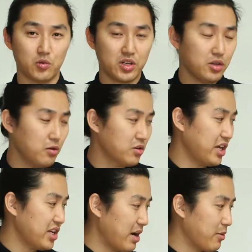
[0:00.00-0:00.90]
When you use
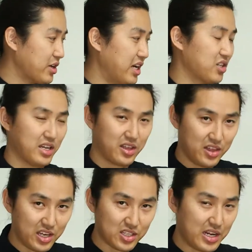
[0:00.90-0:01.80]
a camera cage like
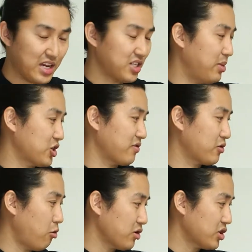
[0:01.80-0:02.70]
this, it has a bunch of
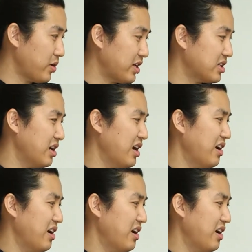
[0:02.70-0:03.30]
1/4-20s,